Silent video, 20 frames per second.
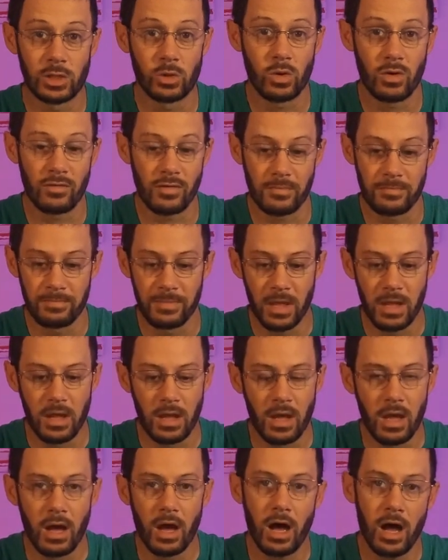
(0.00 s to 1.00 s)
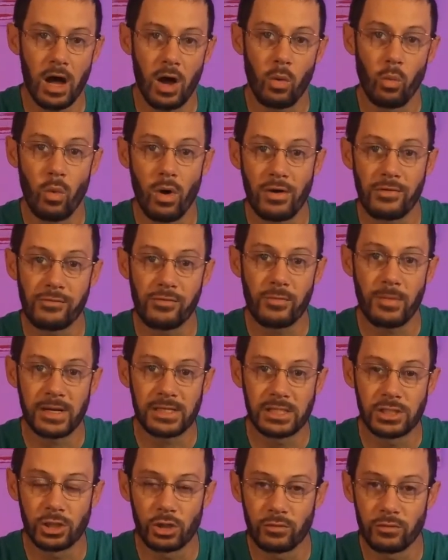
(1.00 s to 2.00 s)
2 of them. One for
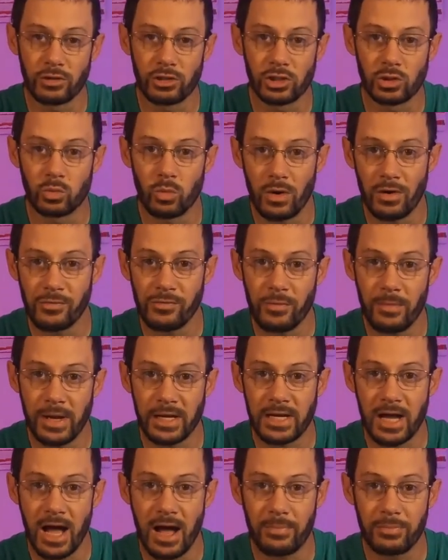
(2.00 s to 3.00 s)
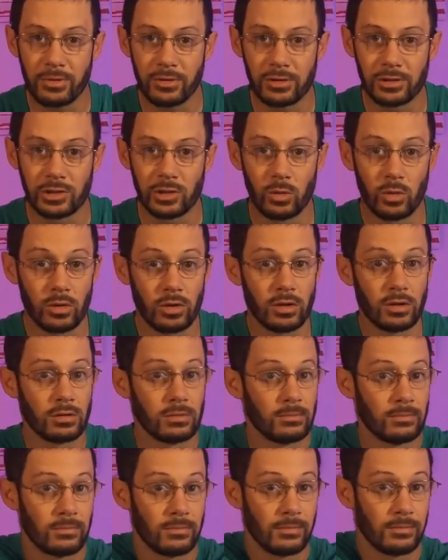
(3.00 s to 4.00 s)
my silvers, one for my coppers,
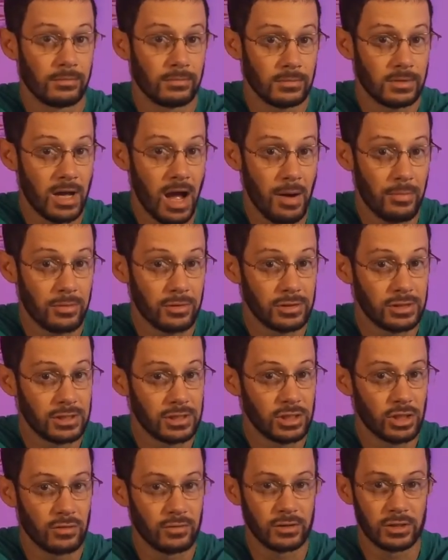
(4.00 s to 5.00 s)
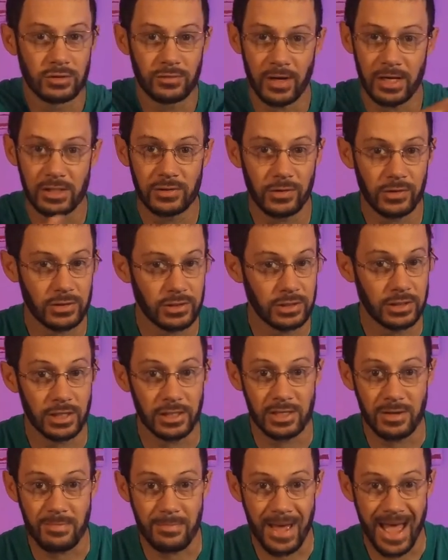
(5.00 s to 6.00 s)
or coppers and silvers, vice versa, it
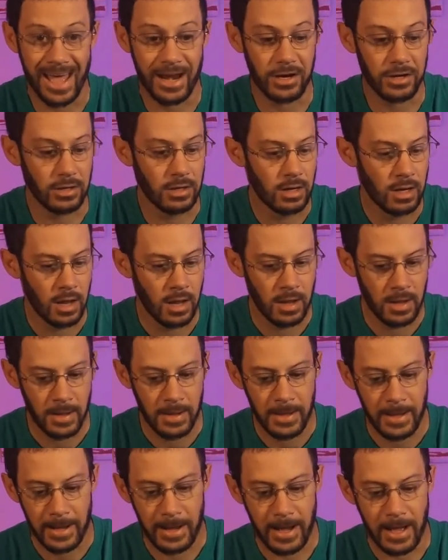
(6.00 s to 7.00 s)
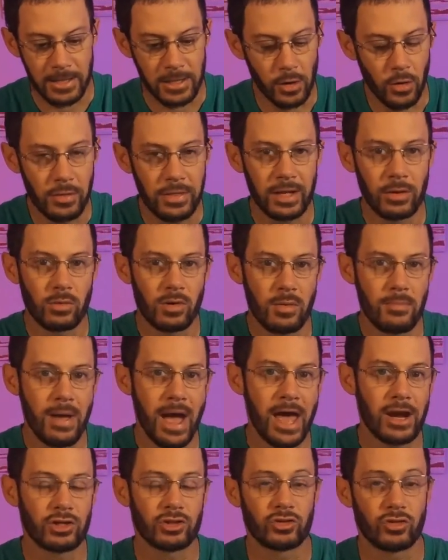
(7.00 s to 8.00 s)
doesn't matter. The only thing where it
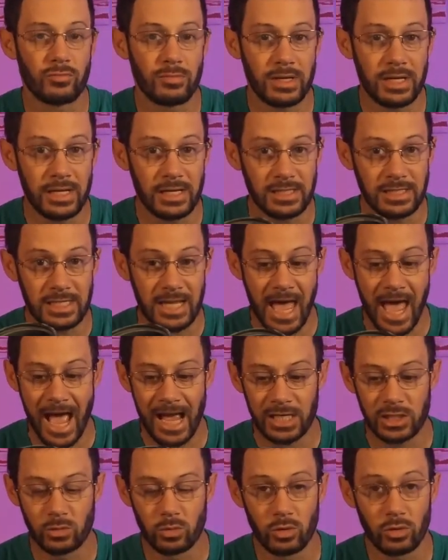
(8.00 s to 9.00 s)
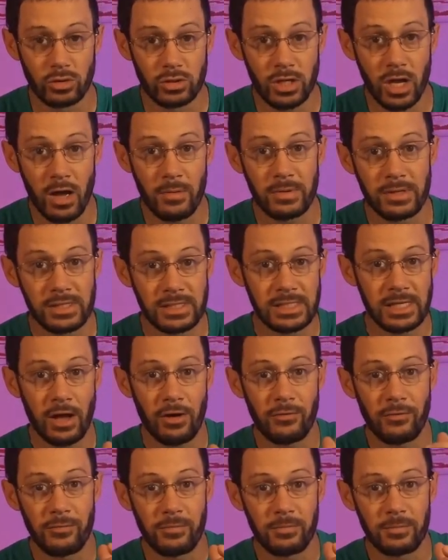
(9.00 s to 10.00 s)
matters for me is the actual tub
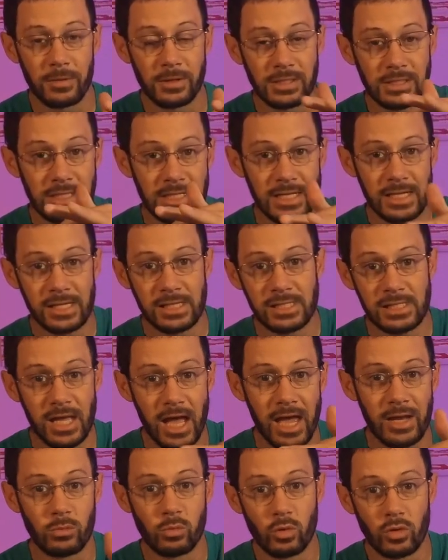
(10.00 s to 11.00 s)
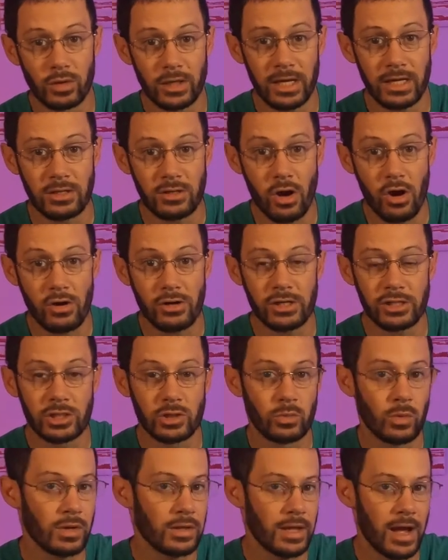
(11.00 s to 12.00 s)
itself, because the inside will get
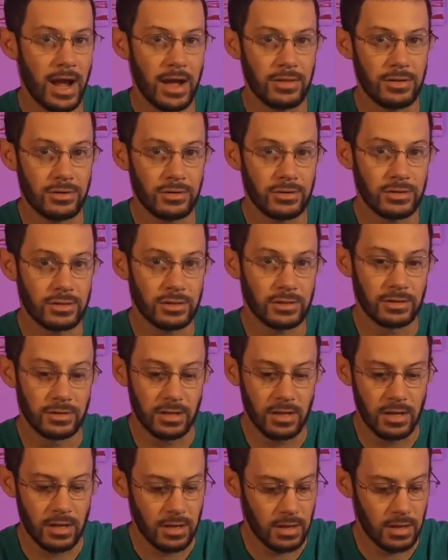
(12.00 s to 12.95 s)
tarnished with either the